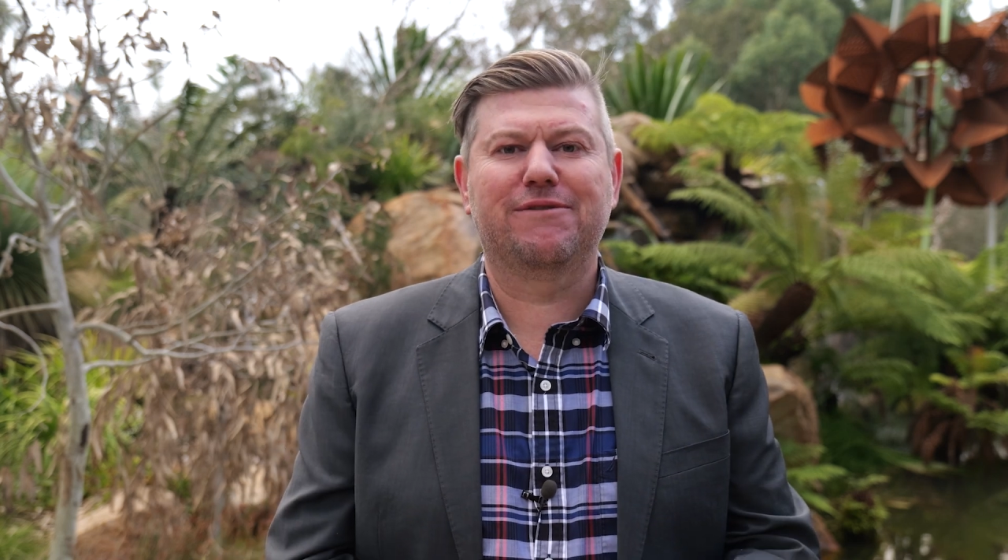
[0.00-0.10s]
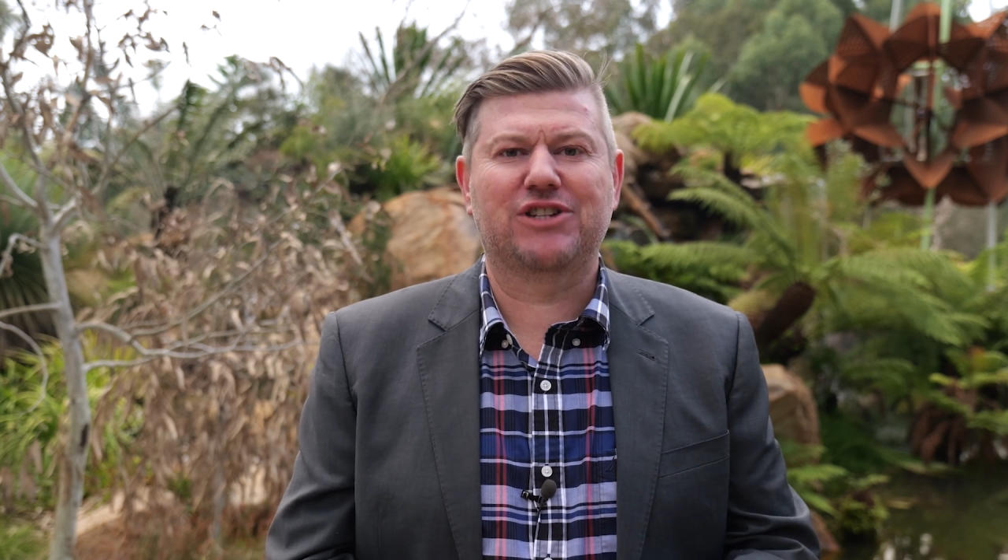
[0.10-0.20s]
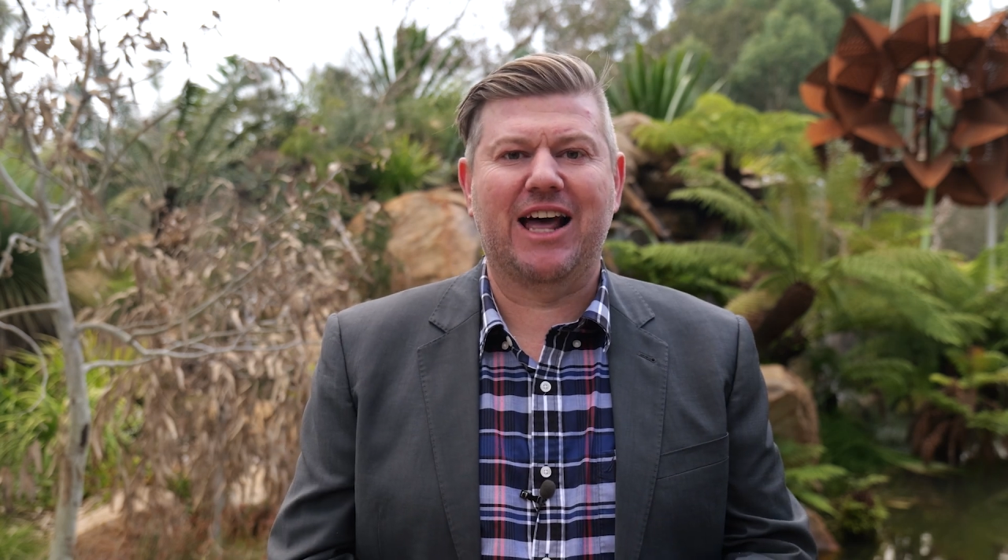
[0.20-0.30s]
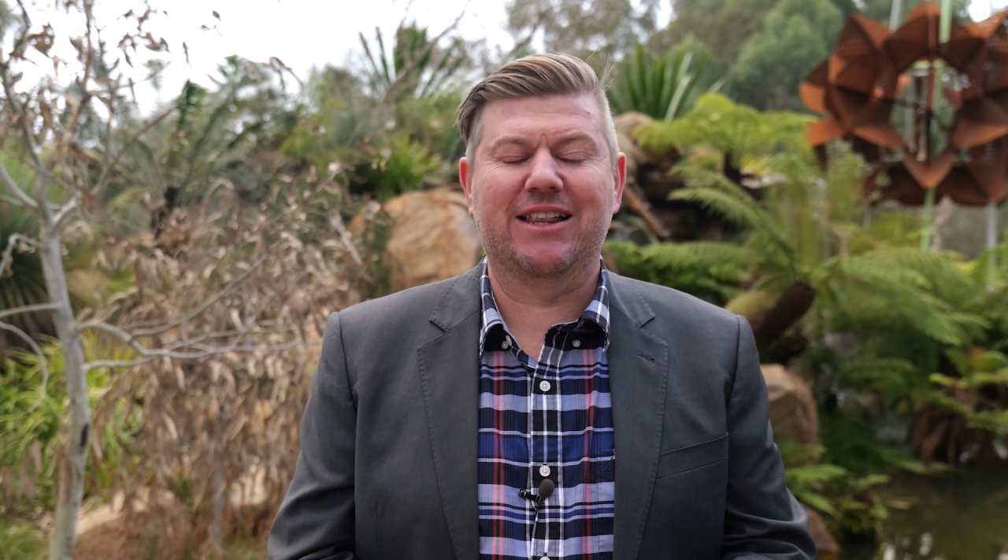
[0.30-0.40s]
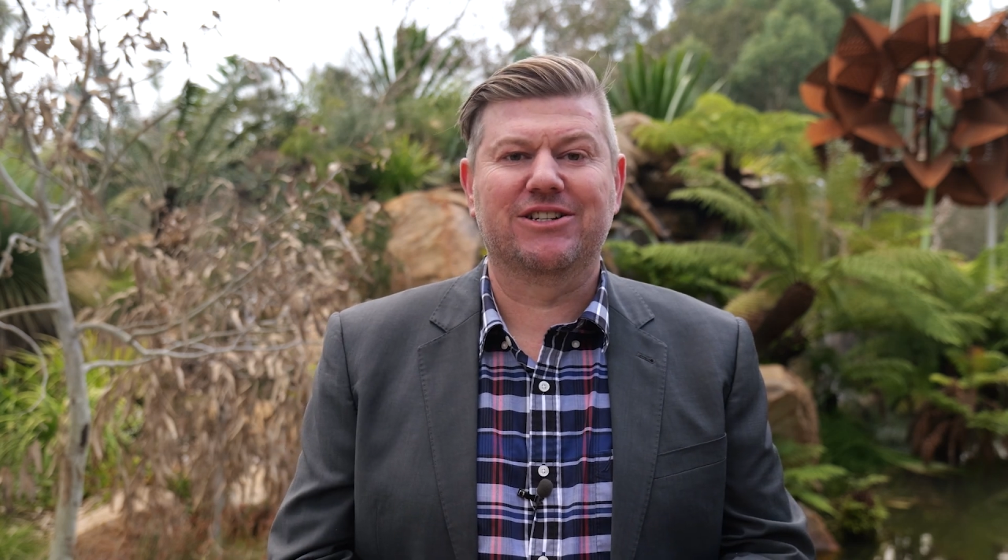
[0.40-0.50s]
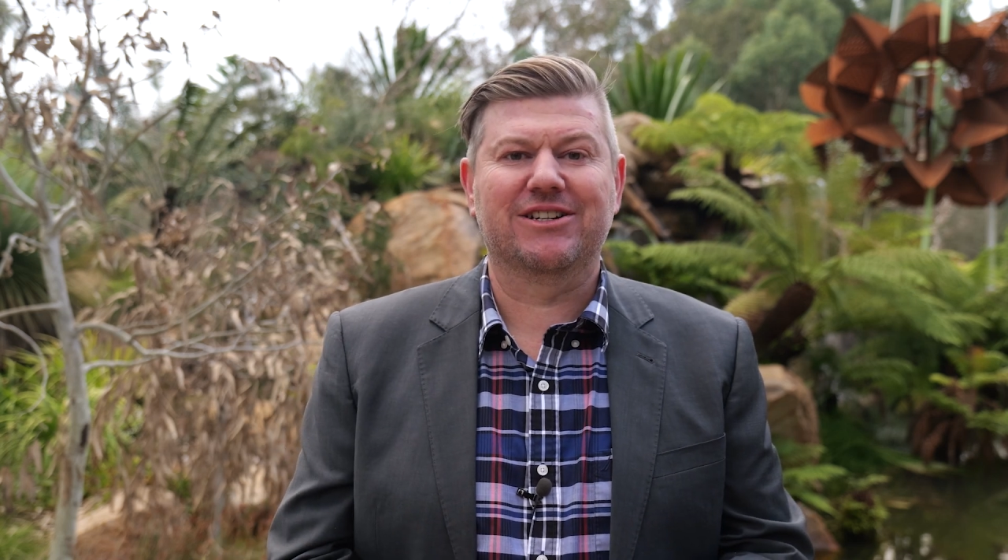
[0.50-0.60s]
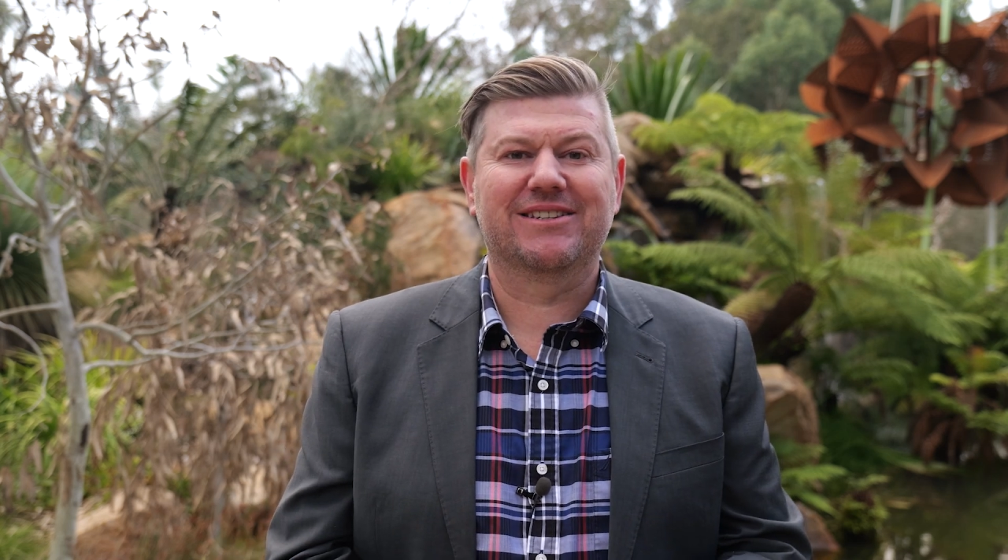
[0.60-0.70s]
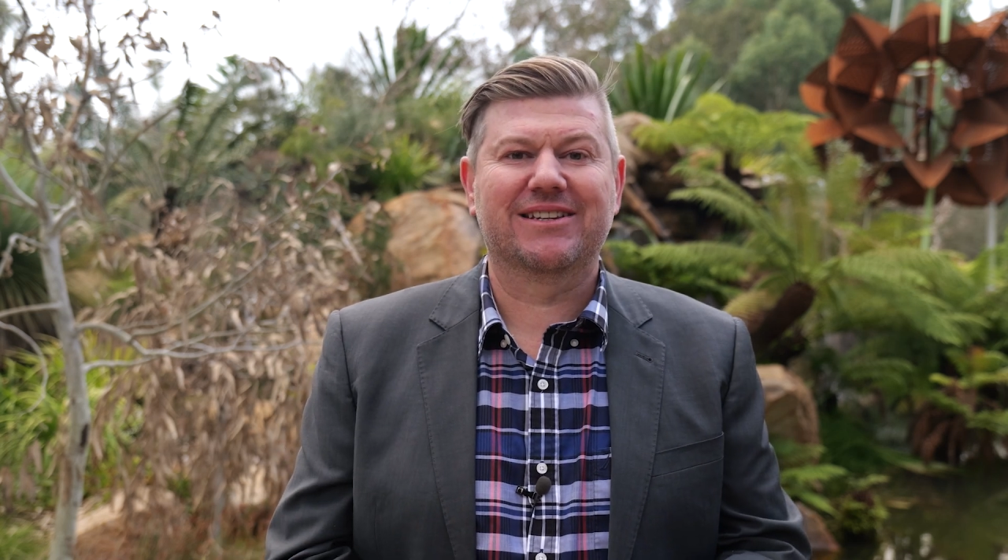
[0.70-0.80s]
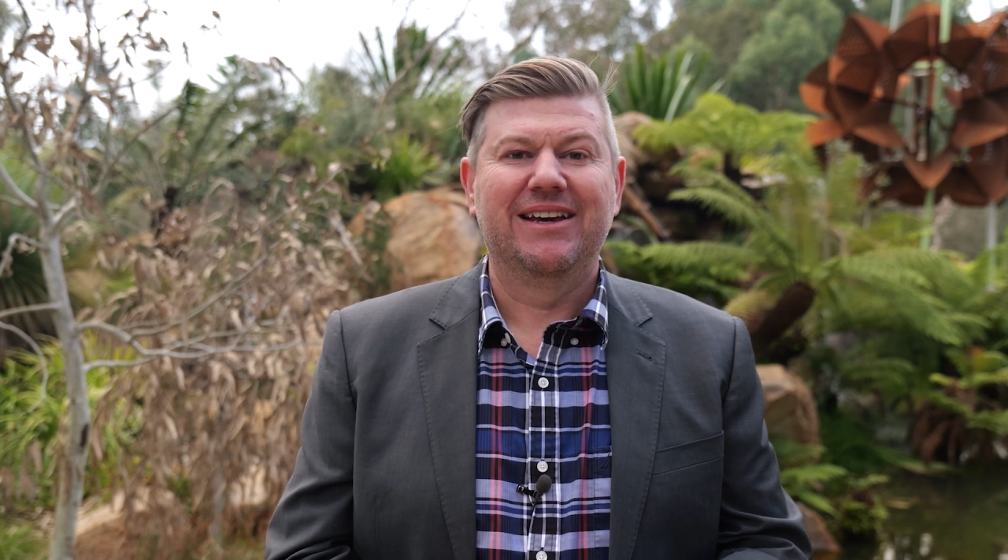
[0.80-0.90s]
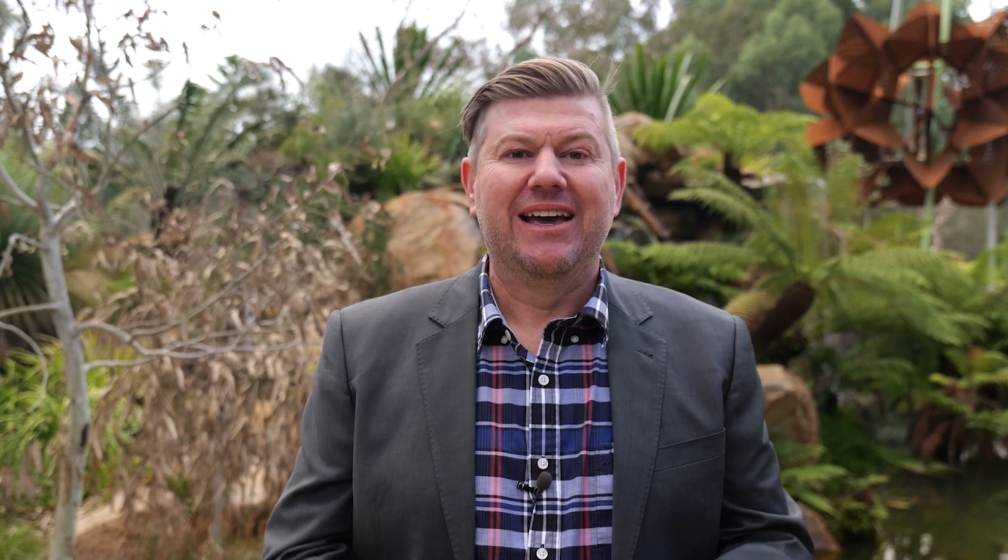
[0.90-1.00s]
of
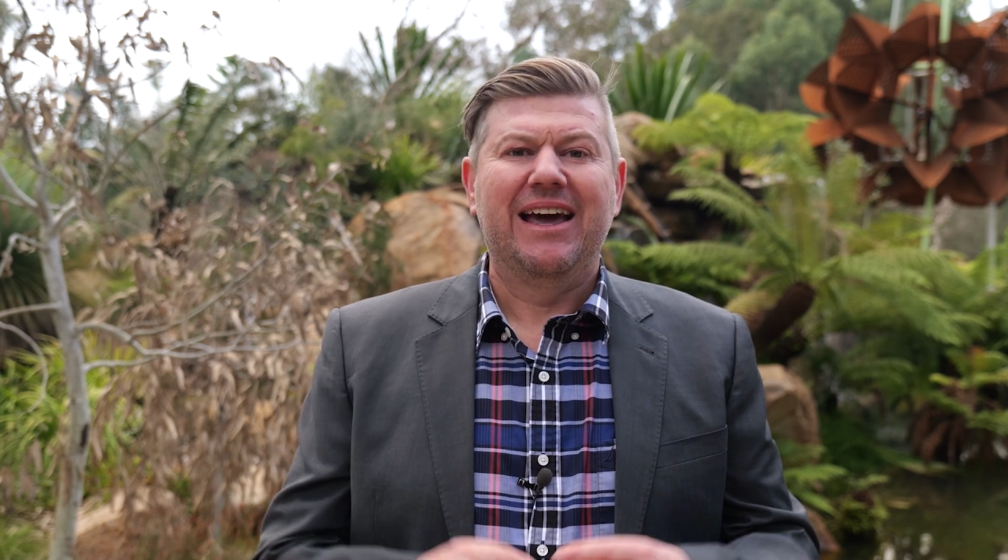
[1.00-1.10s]
challenges.